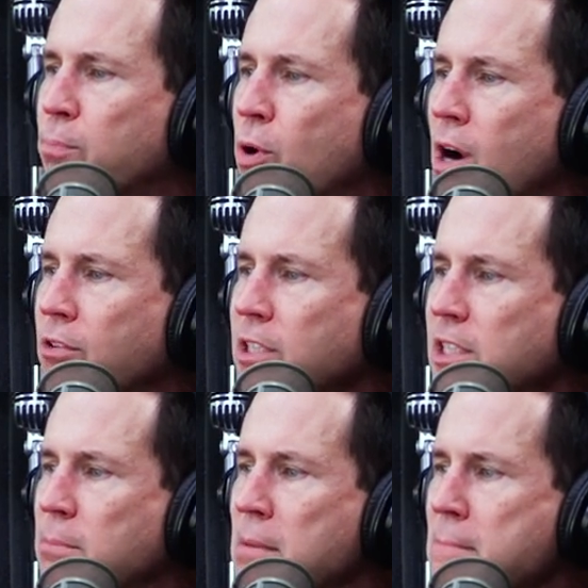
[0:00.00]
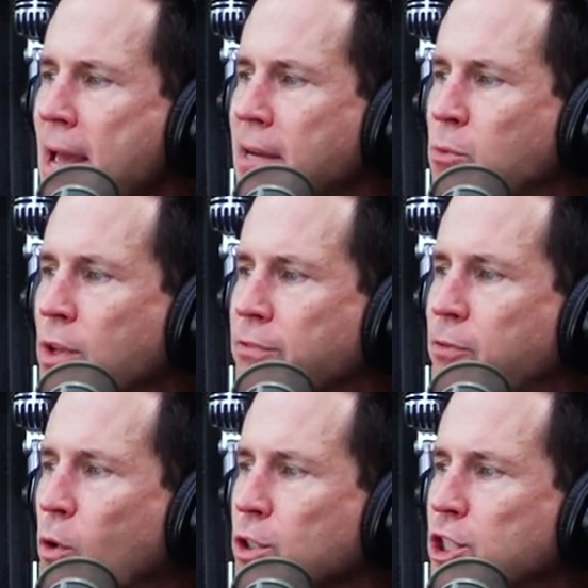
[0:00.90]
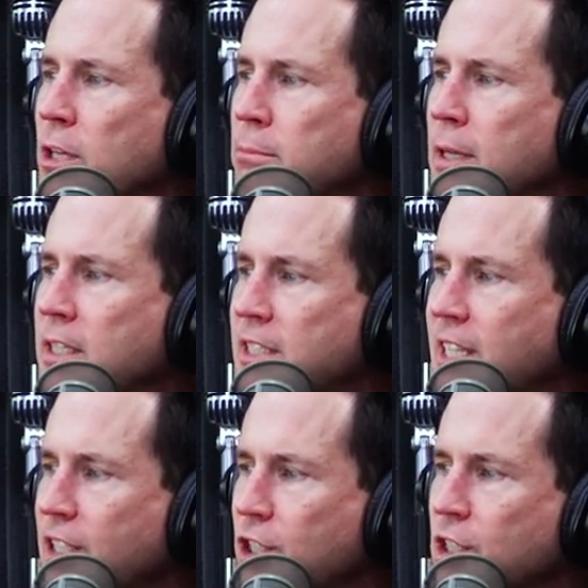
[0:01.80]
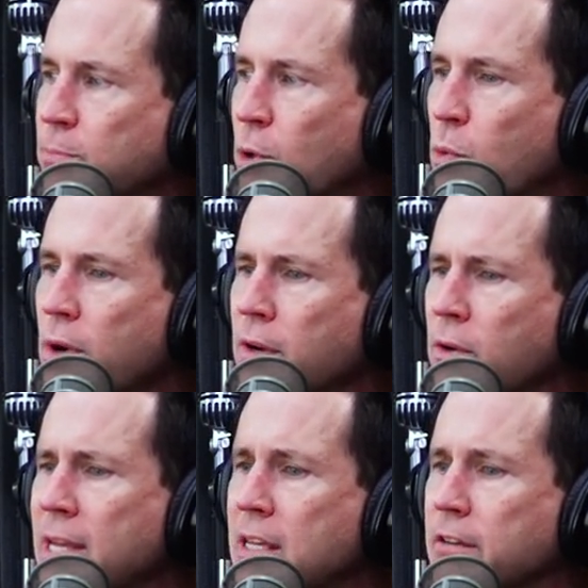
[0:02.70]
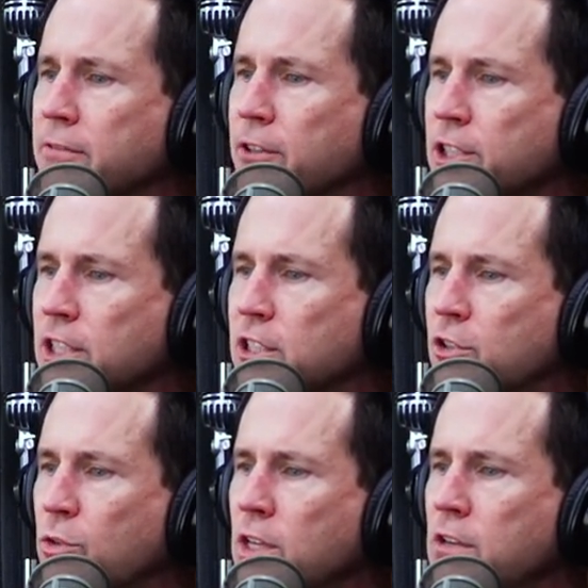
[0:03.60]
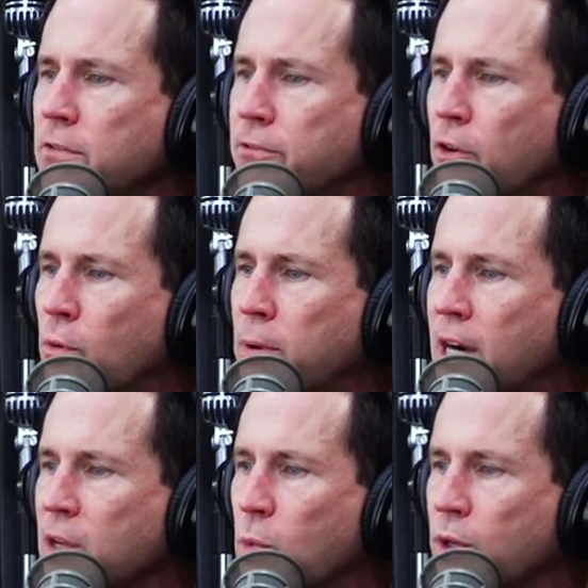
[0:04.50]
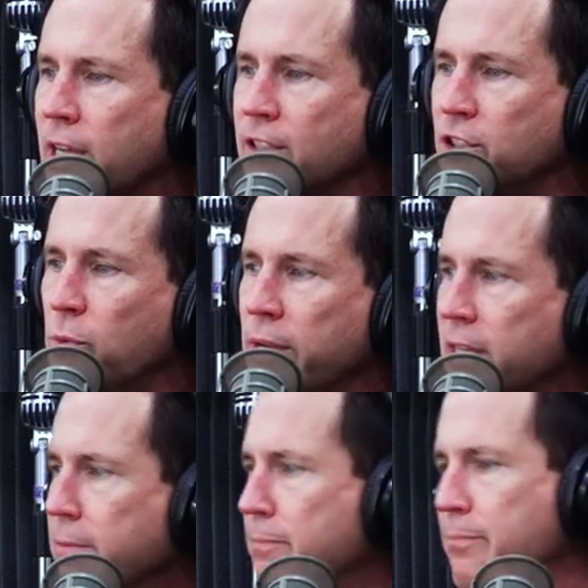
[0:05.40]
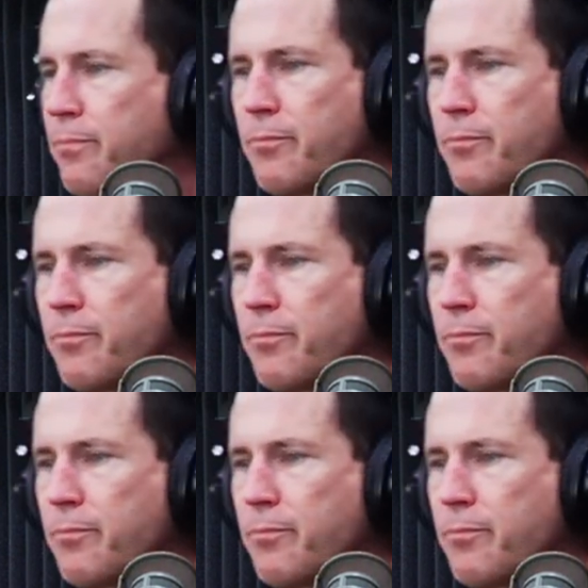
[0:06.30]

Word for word: progress can be made with four gym sessions per week versus three full body workouts a week? Okay,